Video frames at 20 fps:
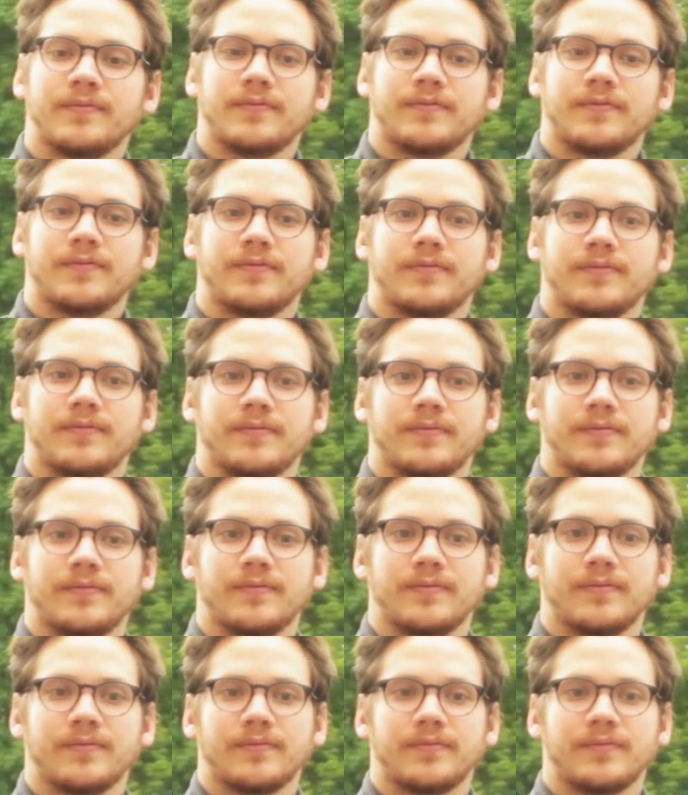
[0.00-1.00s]

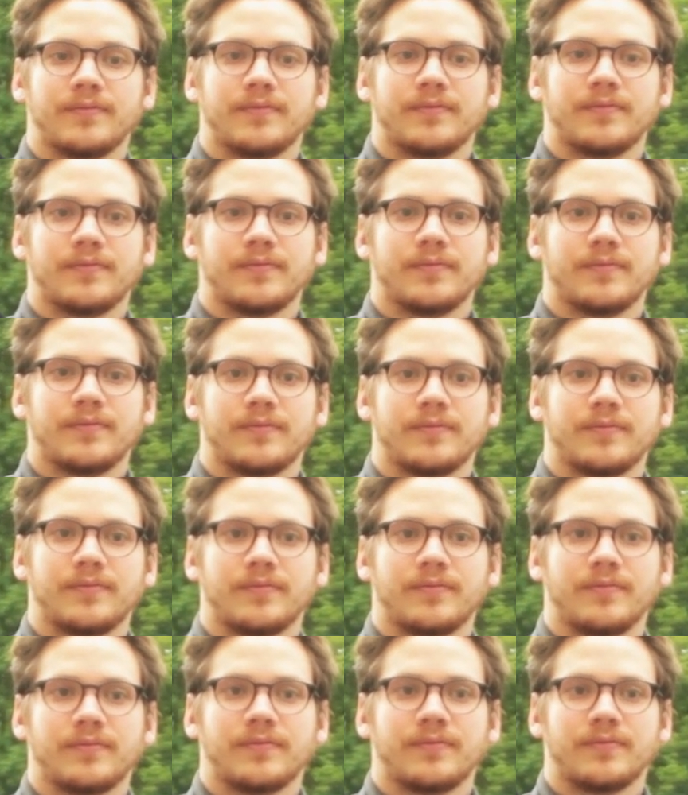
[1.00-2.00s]

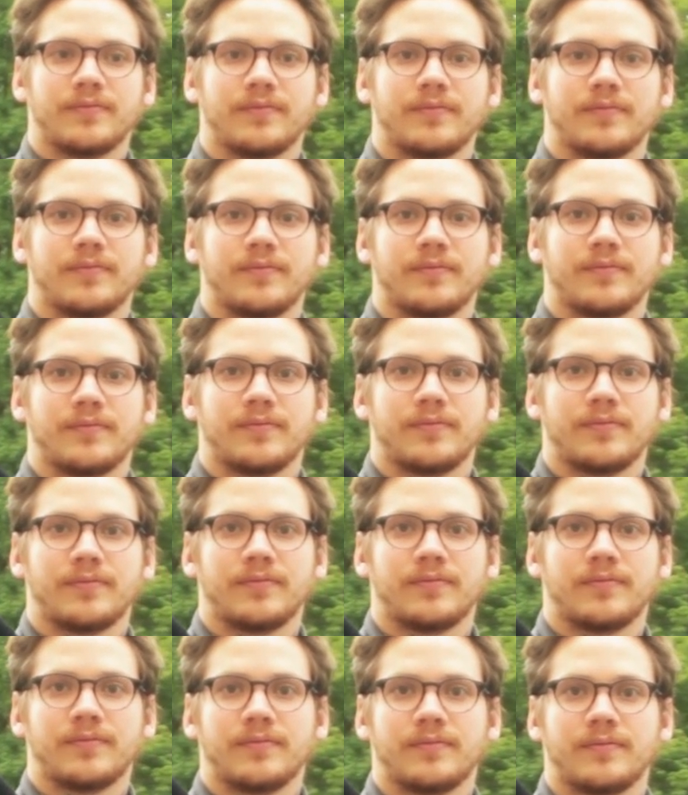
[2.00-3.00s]

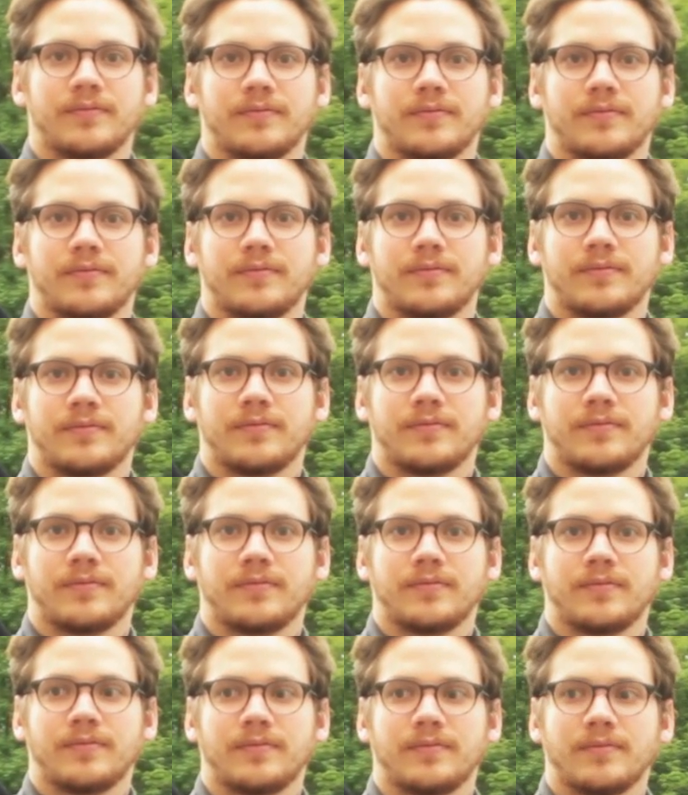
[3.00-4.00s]

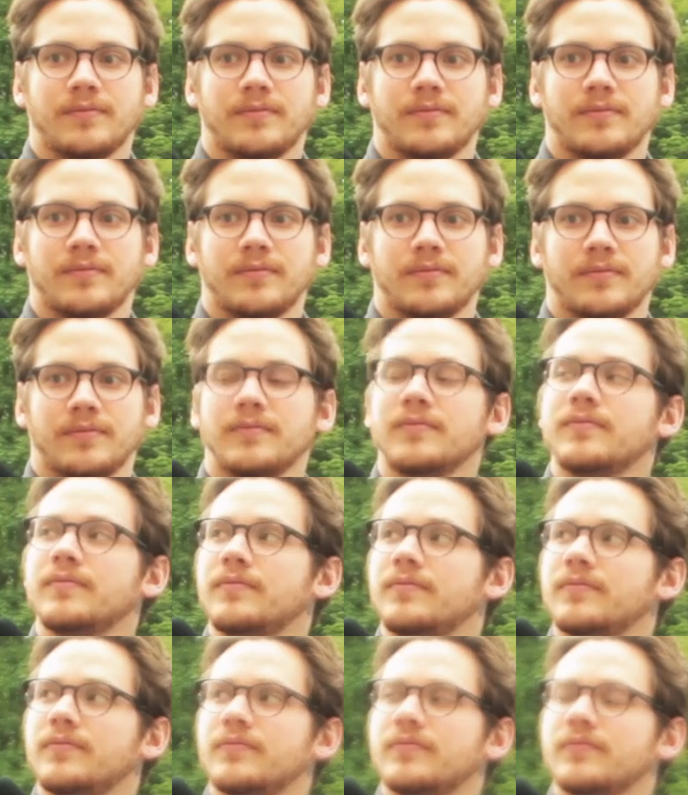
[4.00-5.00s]

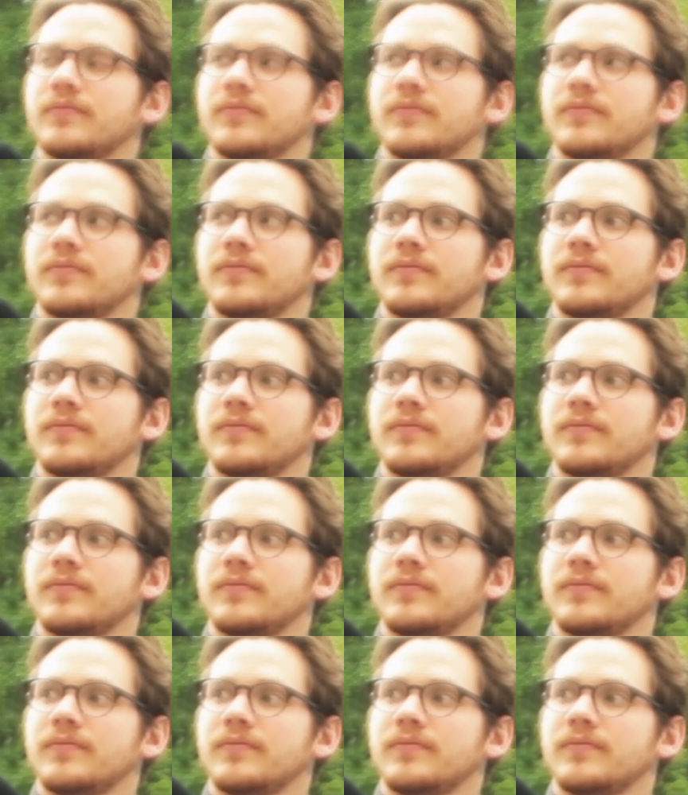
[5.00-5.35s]
(silent)